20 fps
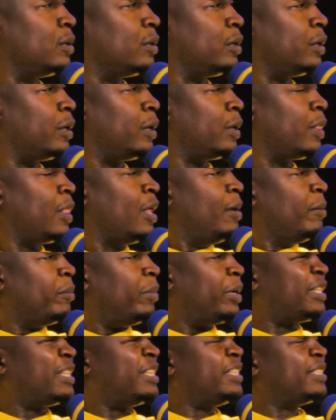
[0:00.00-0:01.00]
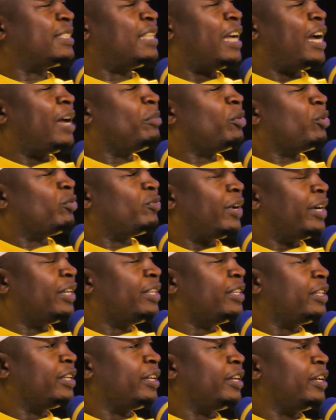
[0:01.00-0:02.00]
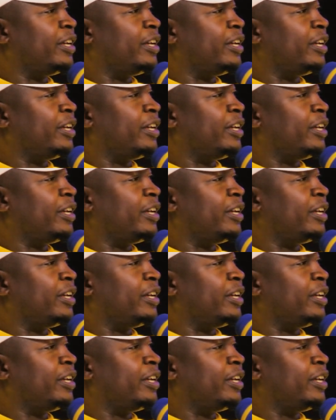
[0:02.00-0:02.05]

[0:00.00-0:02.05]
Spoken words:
Yeah, but this time you find